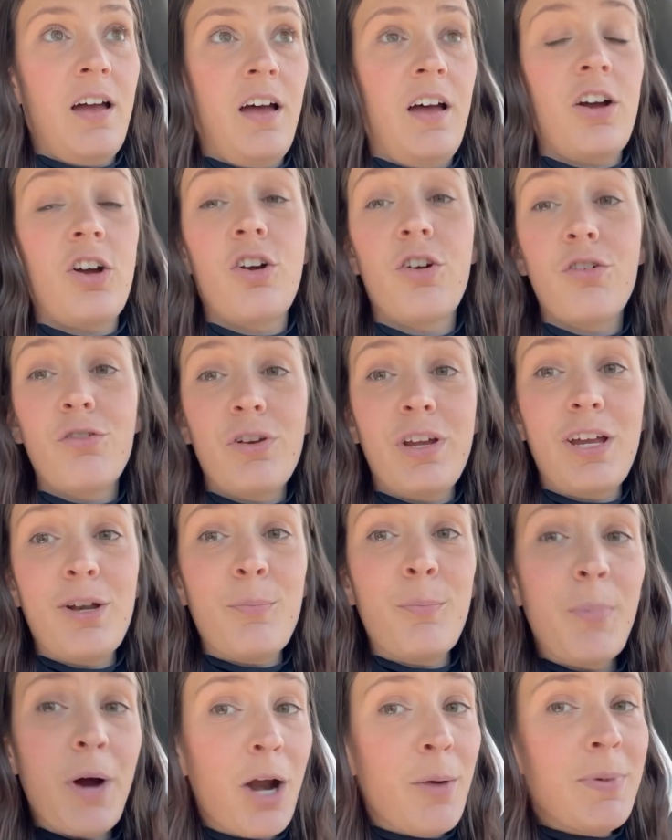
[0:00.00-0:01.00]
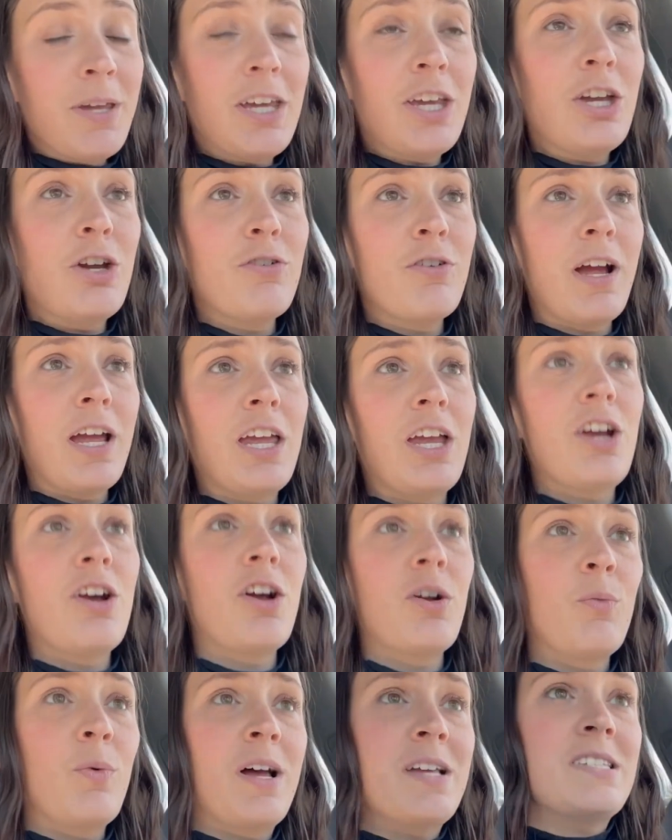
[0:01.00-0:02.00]
Korean barbecue right here
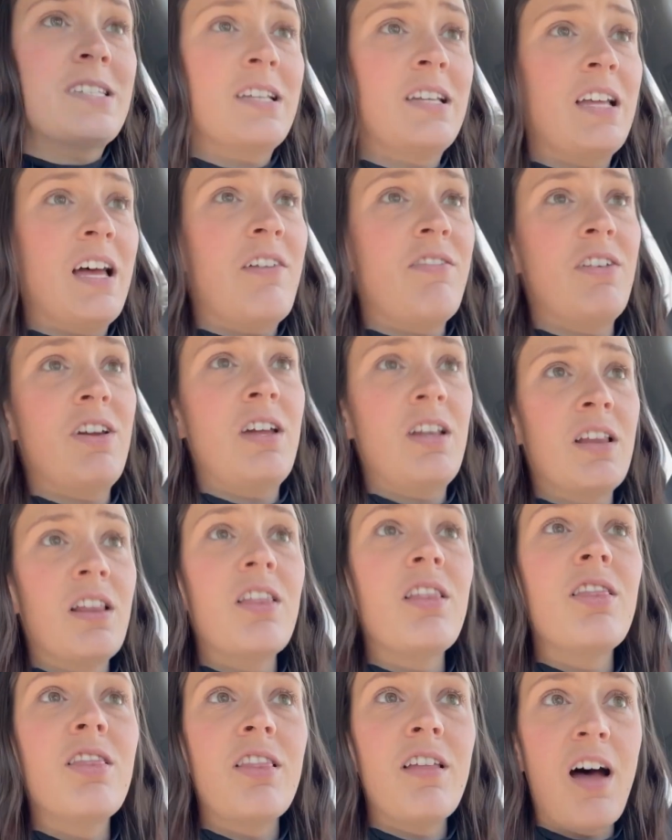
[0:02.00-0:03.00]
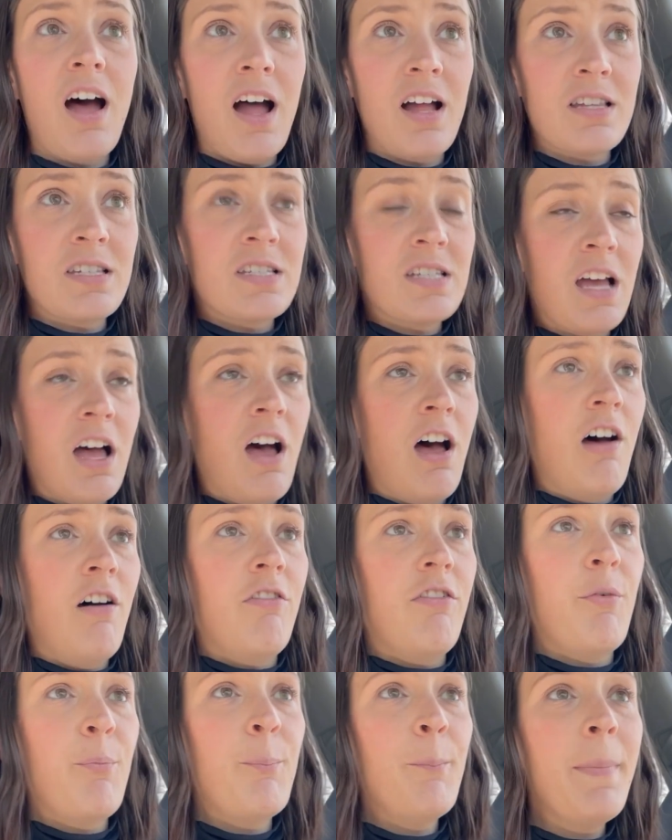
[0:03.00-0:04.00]
on West 11th, lots
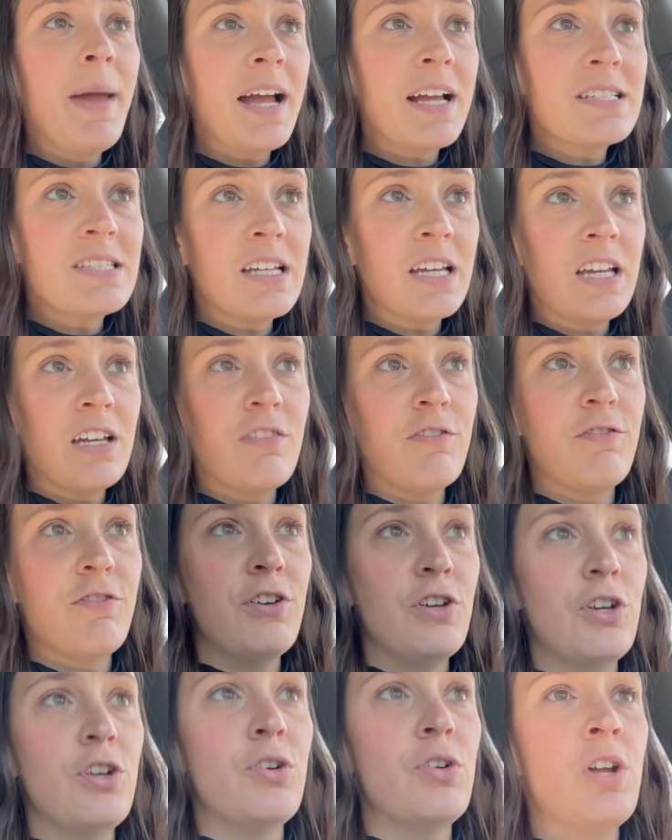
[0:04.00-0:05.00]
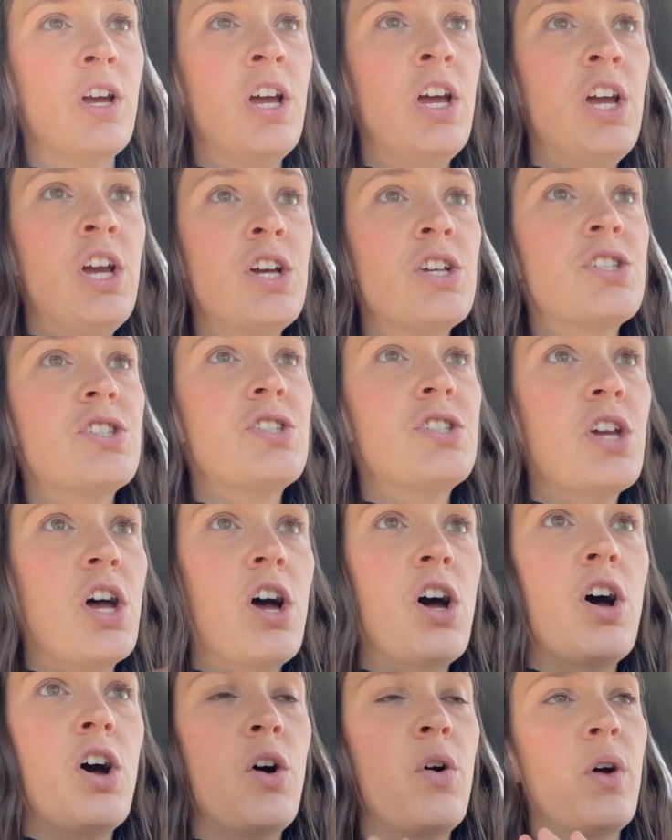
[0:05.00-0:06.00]
of Mexican food.
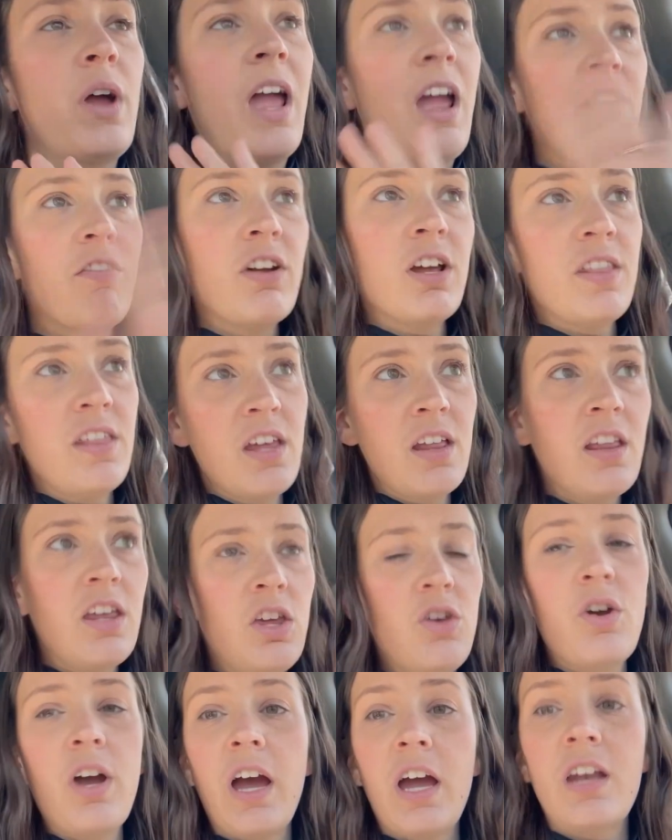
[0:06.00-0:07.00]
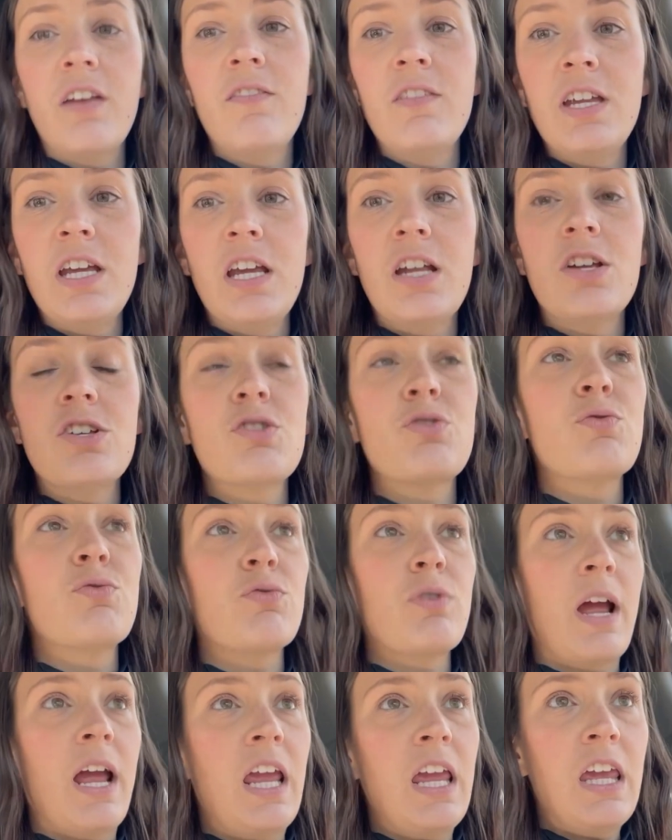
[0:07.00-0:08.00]
So everything that you kind of need is
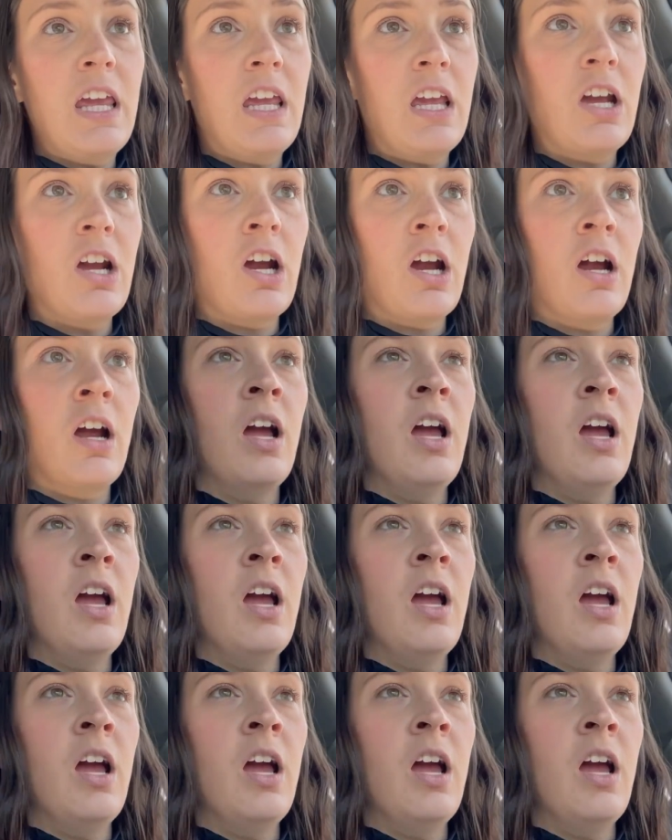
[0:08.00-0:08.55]
right here.